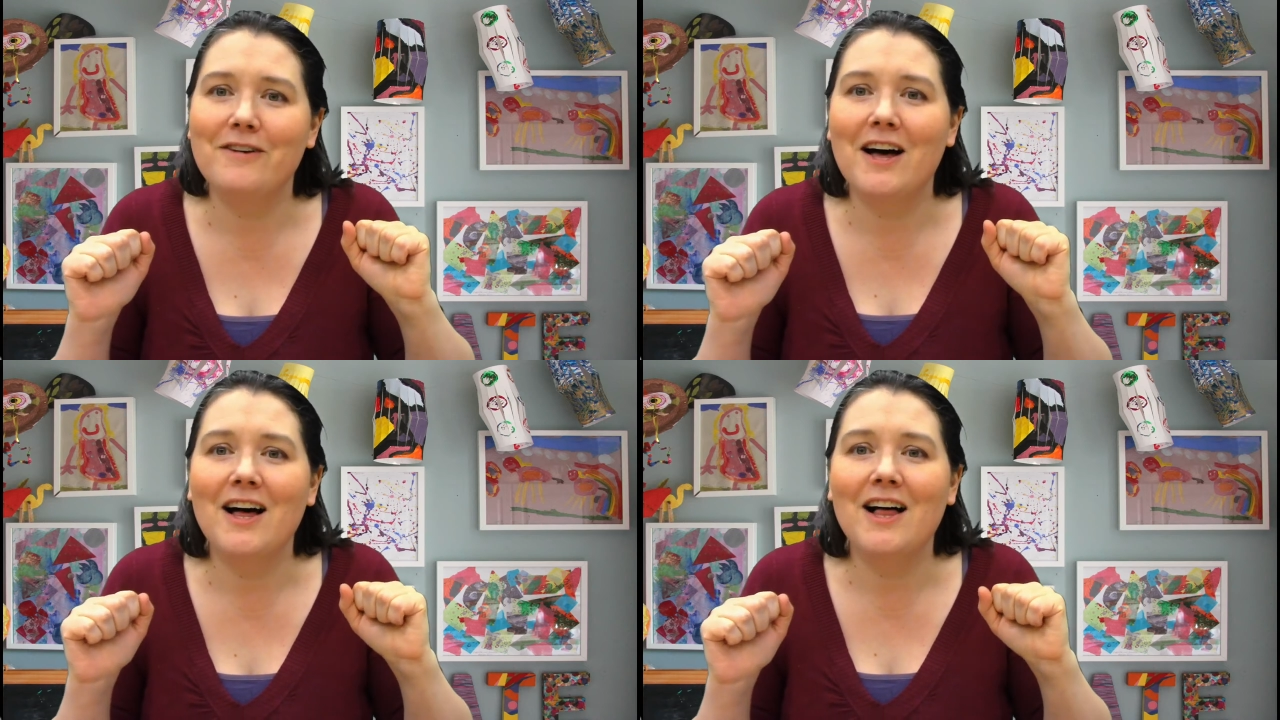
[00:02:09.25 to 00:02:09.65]

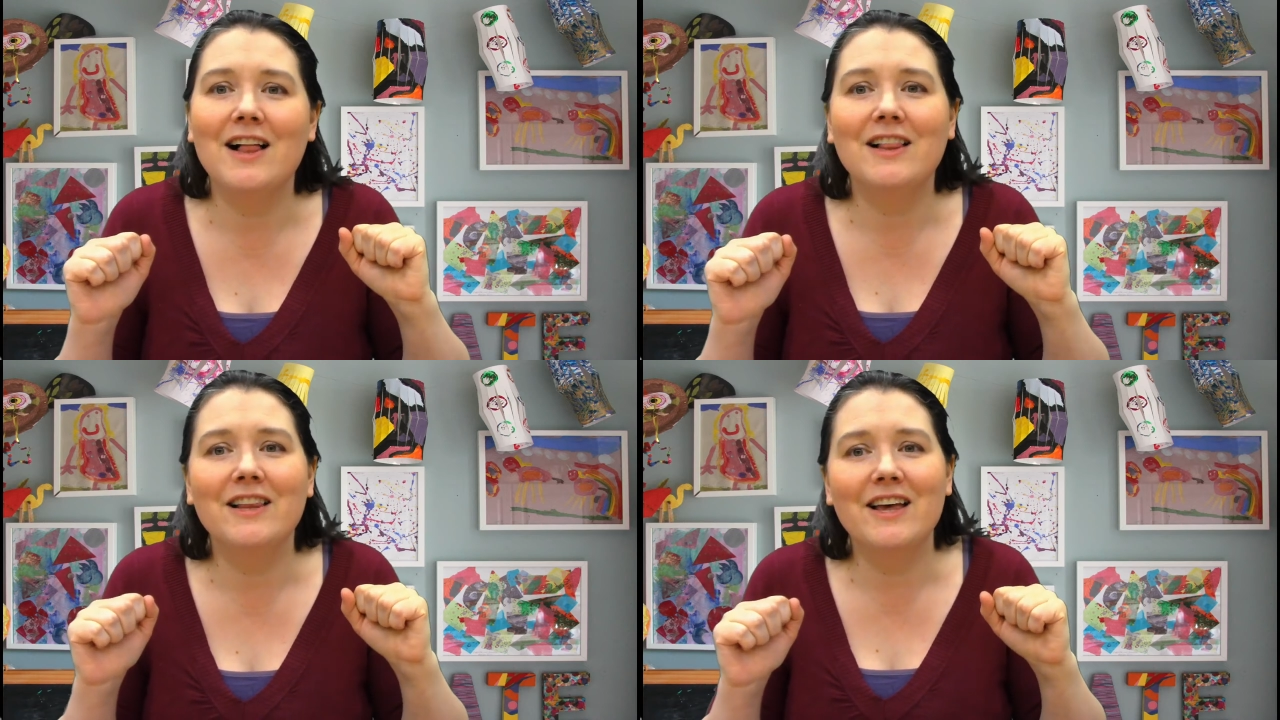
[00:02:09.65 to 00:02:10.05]
a
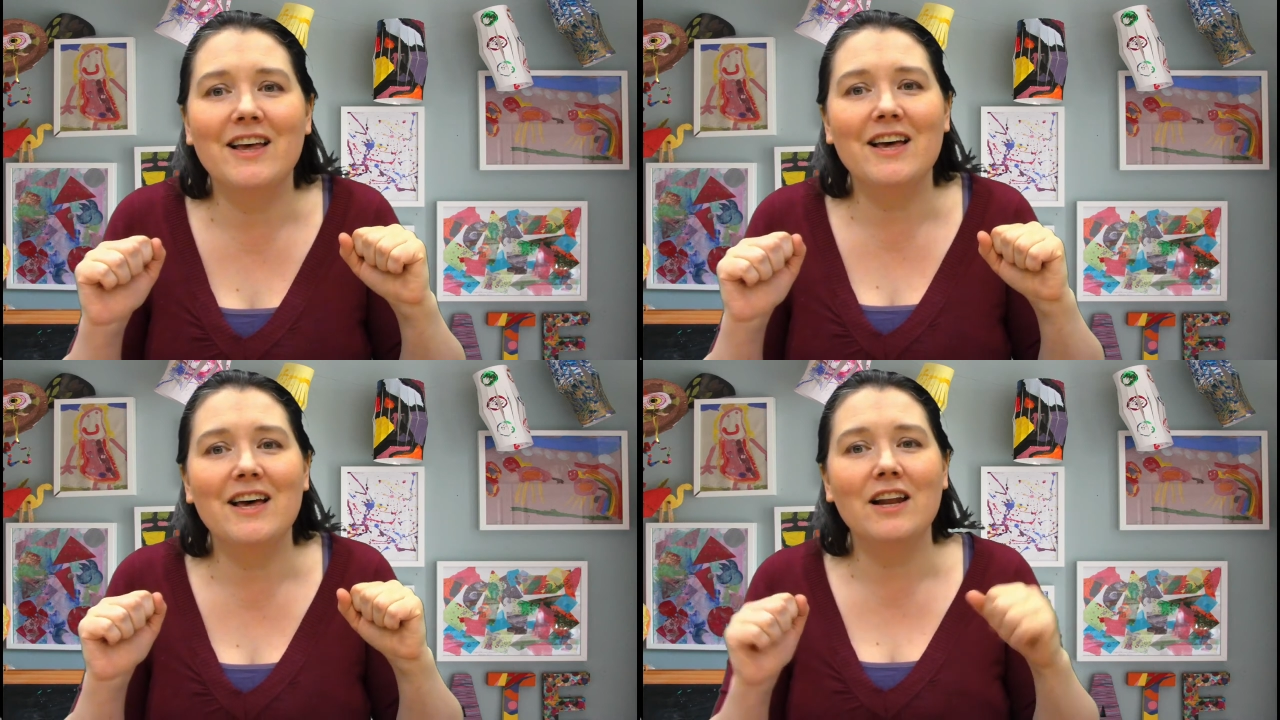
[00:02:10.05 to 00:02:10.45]

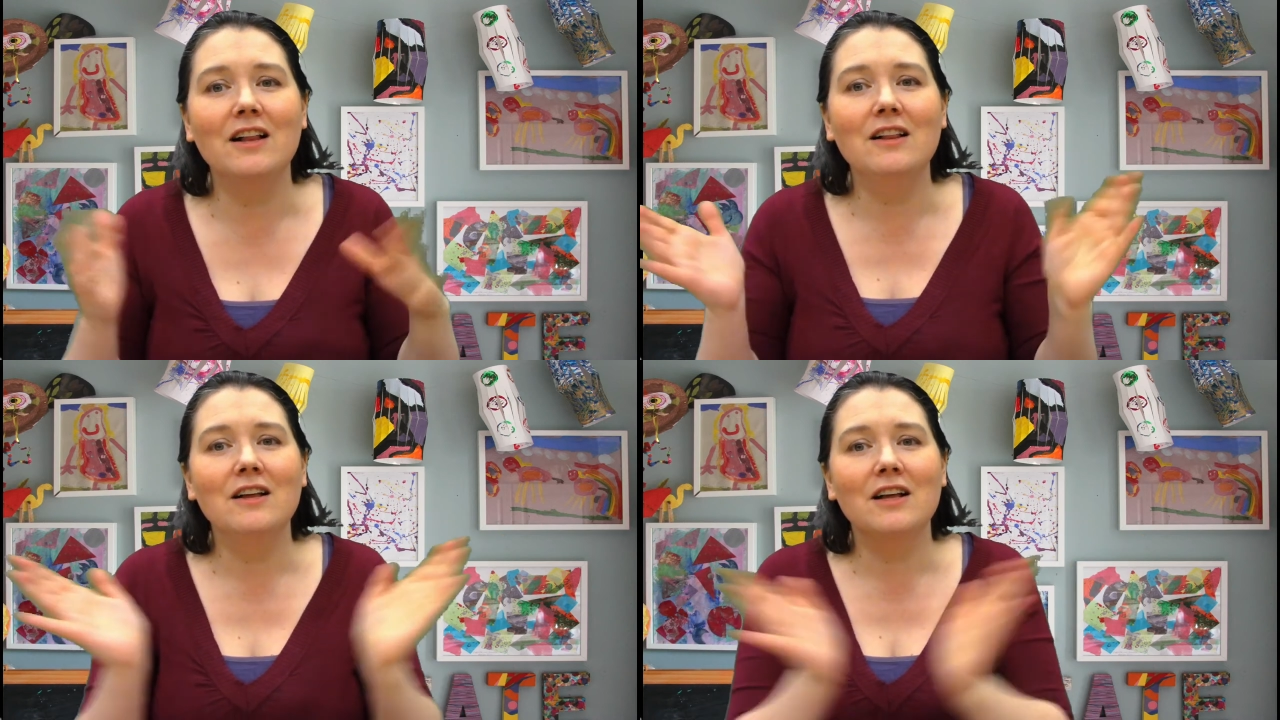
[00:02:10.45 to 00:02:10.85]

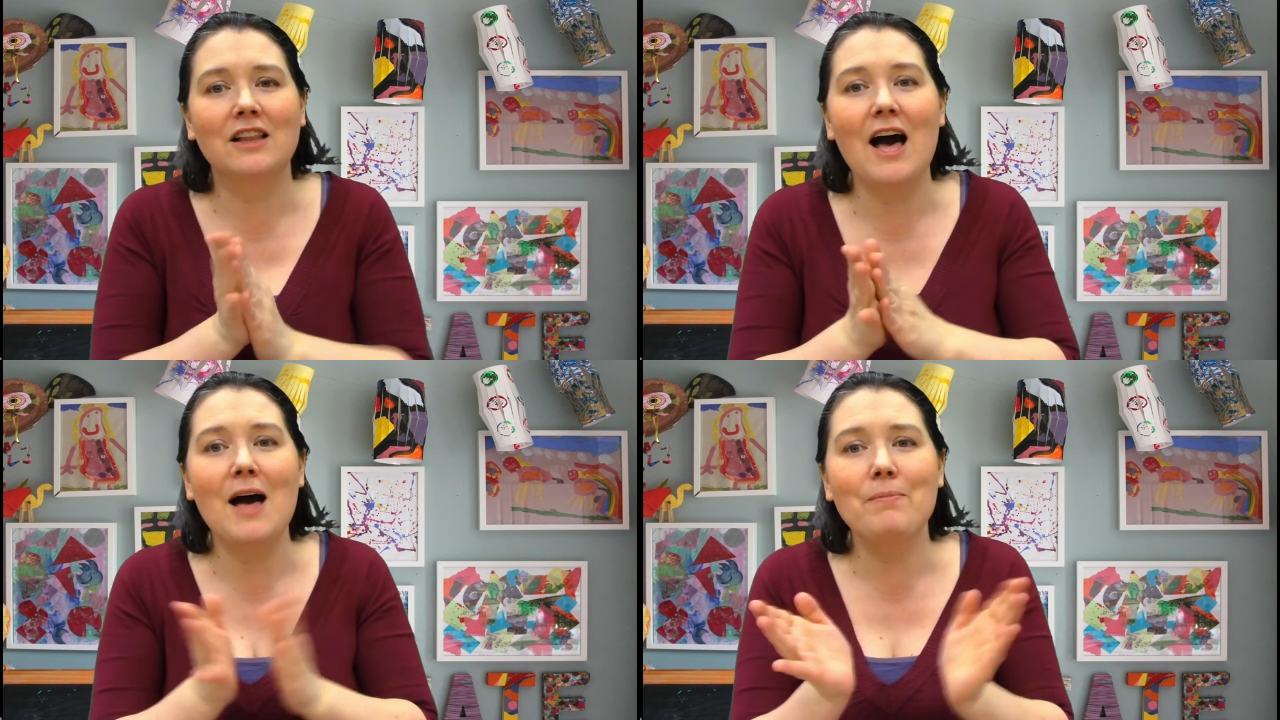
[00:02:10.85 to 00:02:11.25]
little
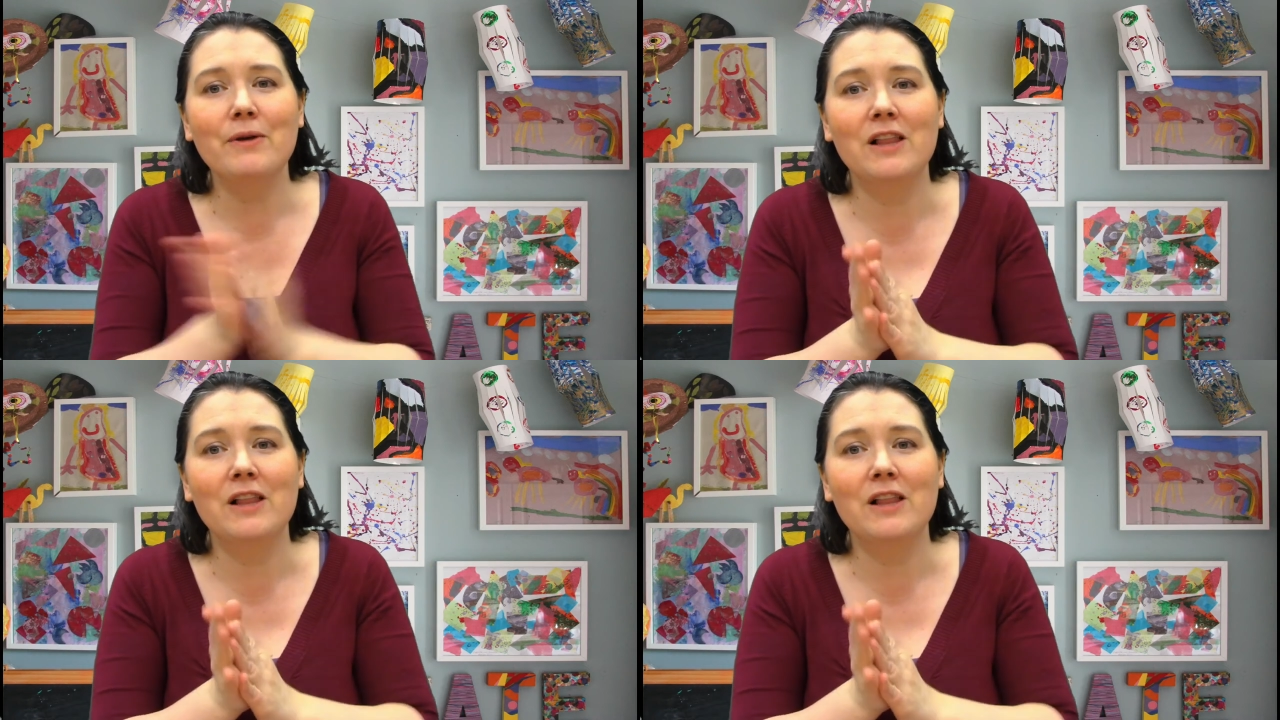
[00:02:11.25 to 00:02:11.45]
clap.